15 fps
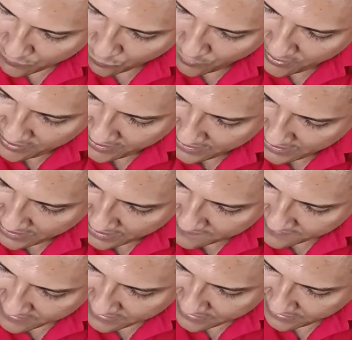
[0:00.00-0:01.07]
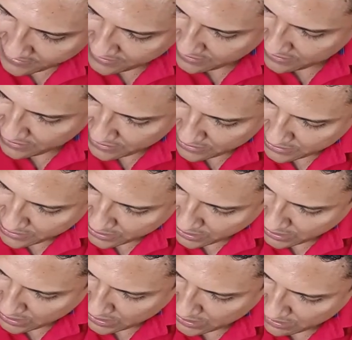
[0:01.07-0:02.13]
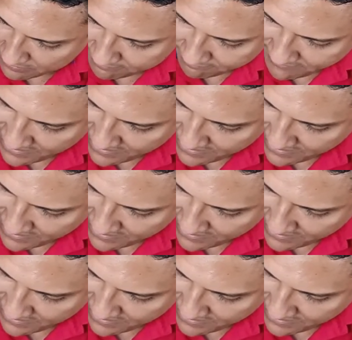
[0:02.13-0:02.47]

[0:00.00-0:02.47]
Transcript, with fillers: We have here, uh,